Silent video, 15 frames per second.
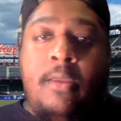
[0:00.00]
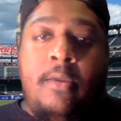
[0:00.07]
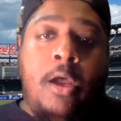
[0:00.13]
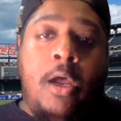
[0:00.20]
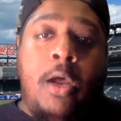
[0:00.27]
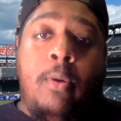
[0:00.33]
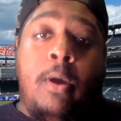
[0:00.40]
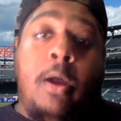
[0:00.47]

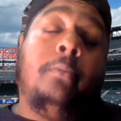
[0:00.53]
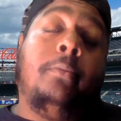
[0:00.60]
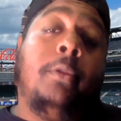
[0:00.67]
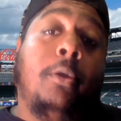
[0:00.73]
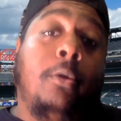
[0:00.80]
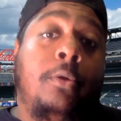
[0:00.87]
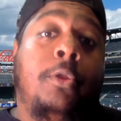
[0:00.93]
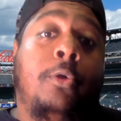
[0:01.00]

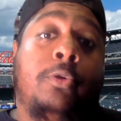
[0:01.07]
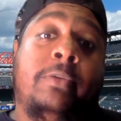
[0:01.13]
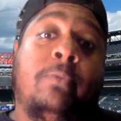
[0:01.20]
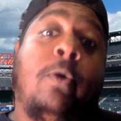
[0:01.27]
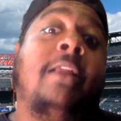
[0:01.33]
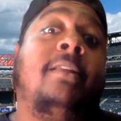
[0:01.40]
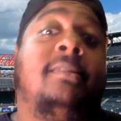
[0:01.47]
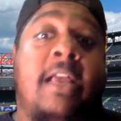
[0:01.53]
those
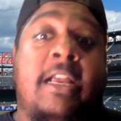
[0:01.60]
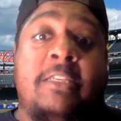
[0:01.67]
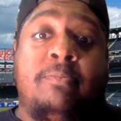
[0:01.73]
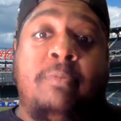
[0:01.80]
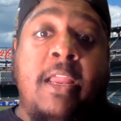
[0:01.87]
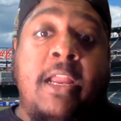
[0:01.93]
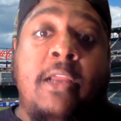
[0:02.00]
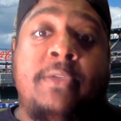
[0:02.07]
White Sox
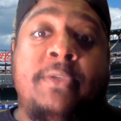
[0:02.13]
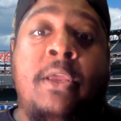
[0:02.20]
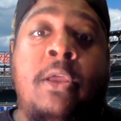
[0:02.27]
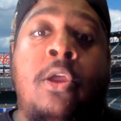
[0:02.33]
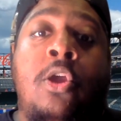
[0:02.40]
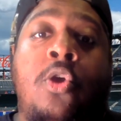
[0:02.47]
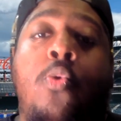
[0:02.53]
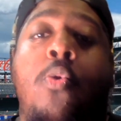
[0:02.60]
players
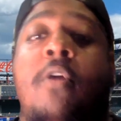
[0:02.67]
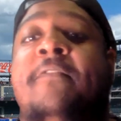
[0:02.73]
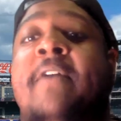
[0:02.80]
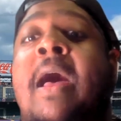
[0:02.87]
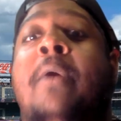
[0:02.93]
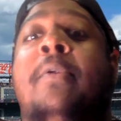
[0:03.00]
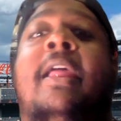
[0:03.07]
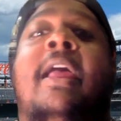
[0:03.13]
who were
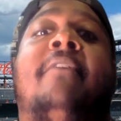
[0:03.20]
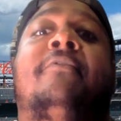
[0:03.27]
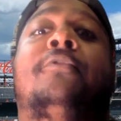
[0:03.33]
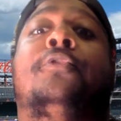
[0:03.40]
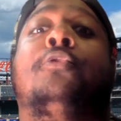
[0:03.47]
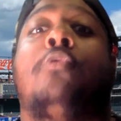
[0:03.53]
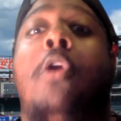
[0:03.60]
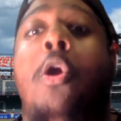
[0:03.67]
found to have
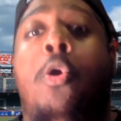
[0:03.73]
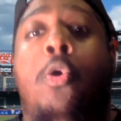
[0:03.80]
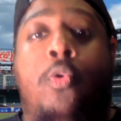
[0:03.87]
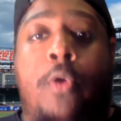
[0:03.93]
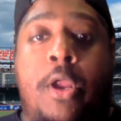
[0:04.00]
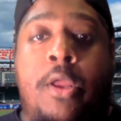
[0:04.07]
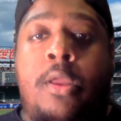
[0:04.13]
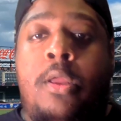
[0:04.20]

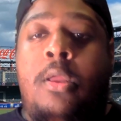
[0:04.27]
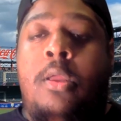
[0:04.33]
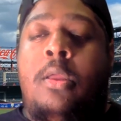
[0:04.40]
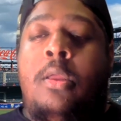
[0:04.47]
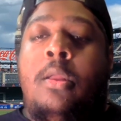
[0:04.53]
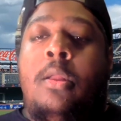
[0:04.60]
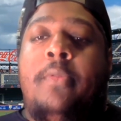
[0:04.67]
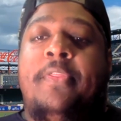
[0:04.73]
thrown
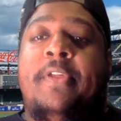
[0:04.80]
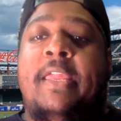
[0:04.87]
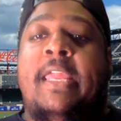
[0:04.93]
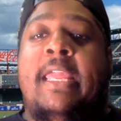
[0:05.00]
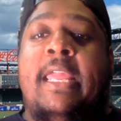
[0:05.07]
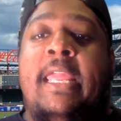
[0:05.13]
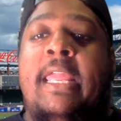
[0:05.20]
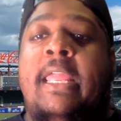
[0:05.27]

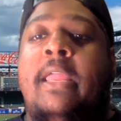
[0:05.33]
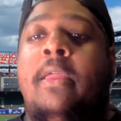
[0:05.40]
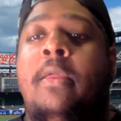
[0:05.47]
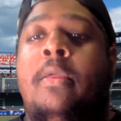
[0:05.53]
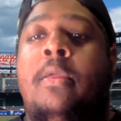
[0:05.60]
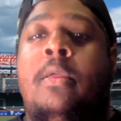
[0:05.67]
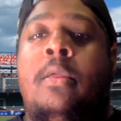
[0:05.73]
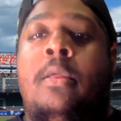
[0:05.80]
the
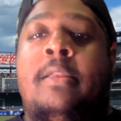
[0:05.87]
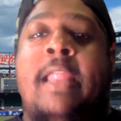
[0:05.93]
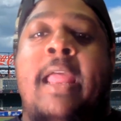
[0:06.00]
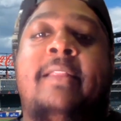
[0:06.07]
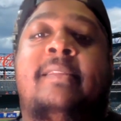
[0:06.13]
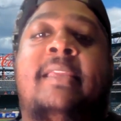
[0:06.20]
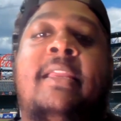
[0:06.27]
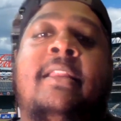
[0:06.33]

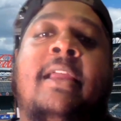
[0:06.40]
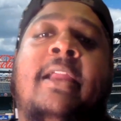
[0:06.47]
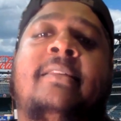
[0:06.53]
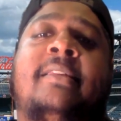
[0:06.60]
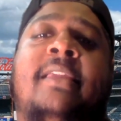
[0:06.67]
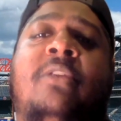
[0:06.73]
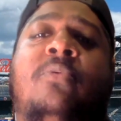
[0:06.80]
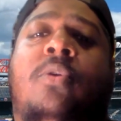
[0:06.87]

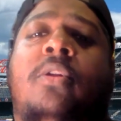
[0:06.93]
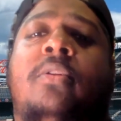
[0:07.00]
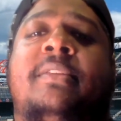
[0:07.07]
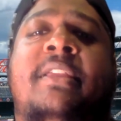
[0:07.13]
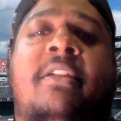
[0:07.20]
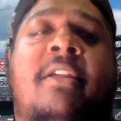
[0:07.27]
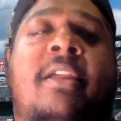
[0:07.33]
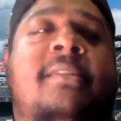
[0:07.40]
1919 World
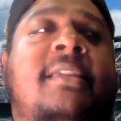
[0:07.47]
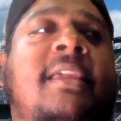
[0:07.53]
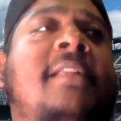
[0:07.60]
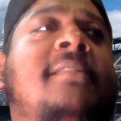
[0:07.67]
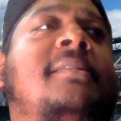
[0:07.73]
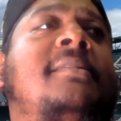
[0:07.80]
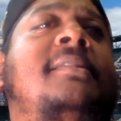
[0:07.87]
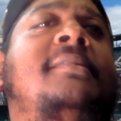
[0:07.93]
Series
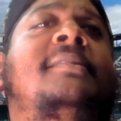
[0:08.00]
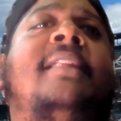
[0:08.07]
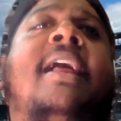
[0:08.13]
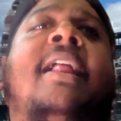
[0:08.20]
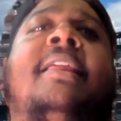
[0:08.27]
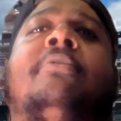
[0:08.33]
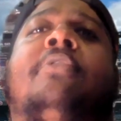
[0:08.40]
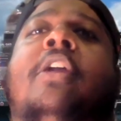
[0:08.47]
against the
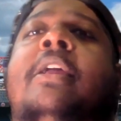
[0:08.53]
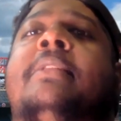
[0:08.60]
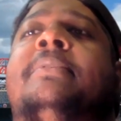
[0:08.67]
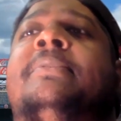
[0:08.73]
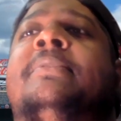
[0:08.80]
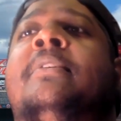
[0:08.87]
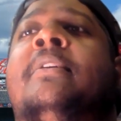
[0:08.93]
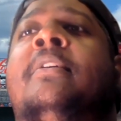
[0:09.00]
Cincinnati
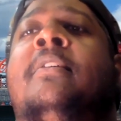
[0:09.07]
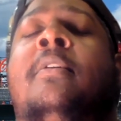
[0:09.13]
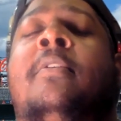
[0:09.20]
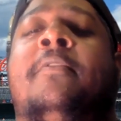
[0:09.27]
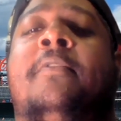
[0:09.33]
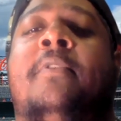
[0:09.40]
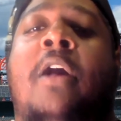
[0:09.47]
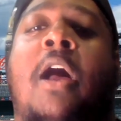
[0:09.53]
Reds
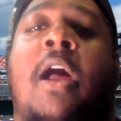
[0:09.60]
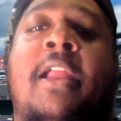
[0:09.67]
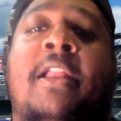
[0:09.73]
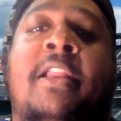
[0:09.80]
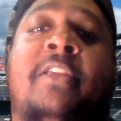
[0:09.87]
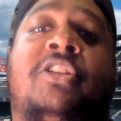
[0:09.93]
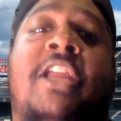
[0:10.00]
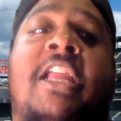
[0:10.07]
in
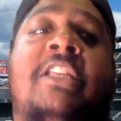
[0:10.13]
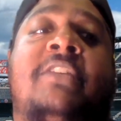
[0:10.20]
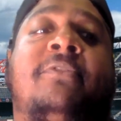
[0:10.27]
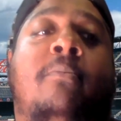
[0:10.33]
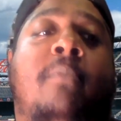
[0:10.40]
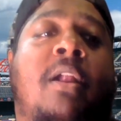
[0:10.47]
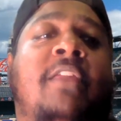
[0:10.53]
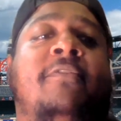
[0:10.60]
exchange for
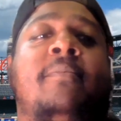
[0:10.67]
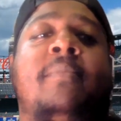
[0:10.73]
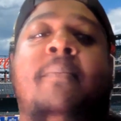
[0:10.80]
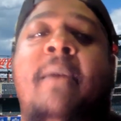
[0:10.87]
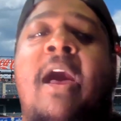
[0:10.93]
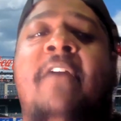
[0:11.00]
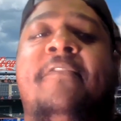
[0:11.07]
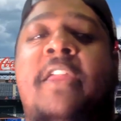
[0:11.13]
money from the
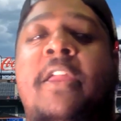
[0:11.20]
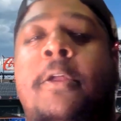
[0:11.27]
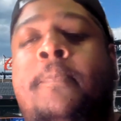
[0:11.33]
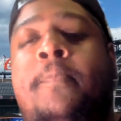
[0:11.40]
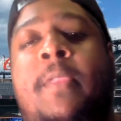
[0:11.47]
Mafia,